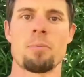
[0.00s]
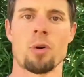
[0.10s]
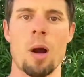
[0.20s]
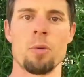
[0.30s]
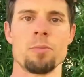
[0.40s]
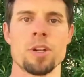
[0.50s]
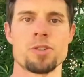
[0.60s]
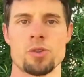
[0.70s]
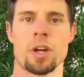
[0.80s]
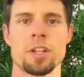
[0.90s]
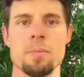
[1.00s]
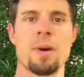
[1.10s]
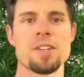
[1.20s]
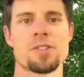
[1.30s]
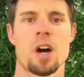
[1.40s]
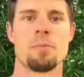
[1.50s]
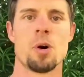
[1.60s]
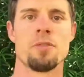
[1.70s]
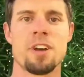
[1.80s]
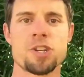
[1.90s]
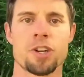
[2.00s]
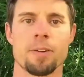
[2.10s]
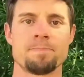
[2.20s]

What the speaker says: problem that's strictly based on motivation?